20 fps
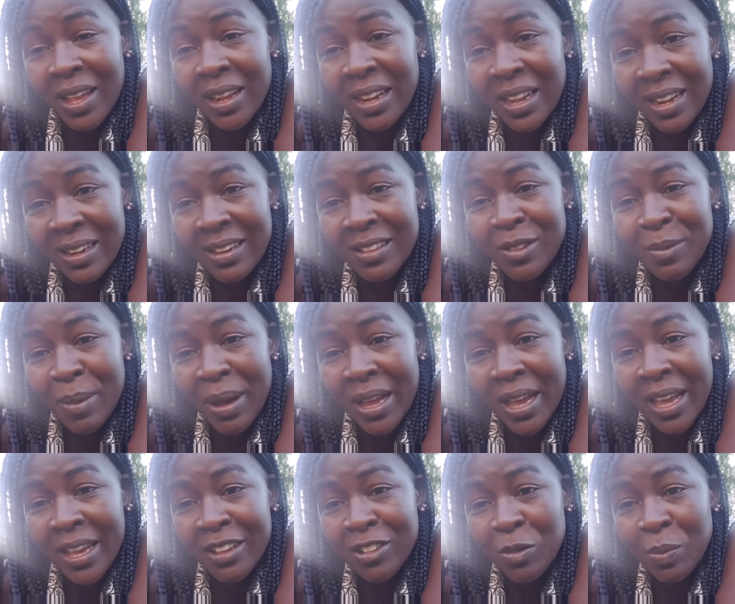That is my
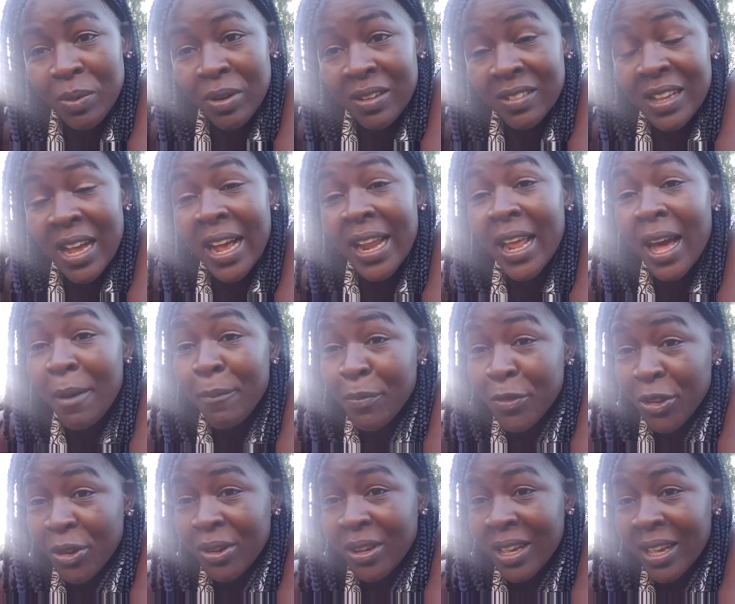experience. And I'm
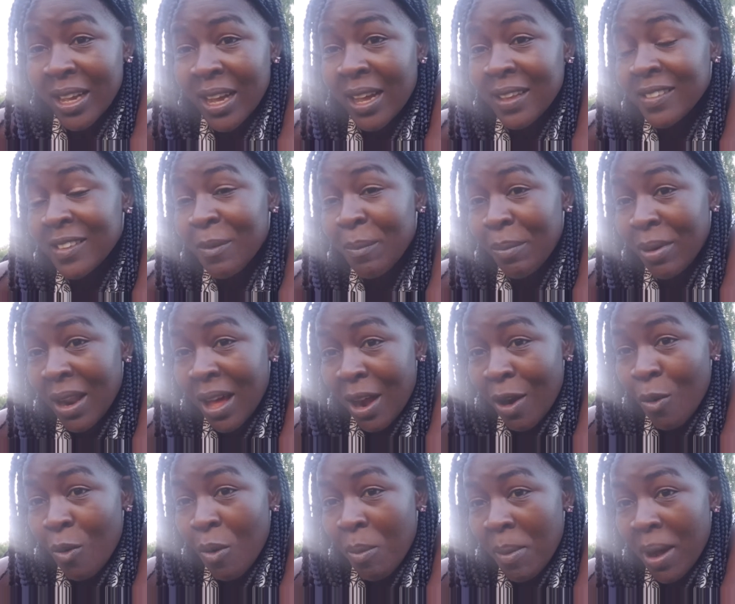talking as a
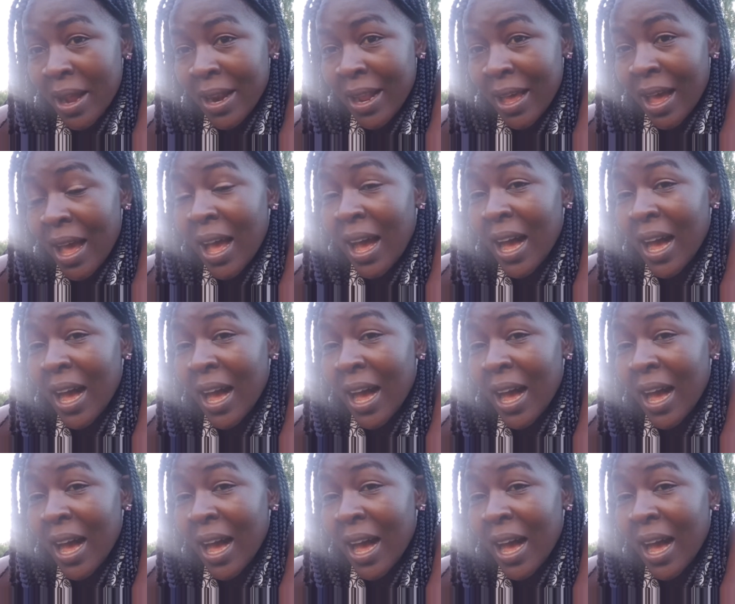black woman,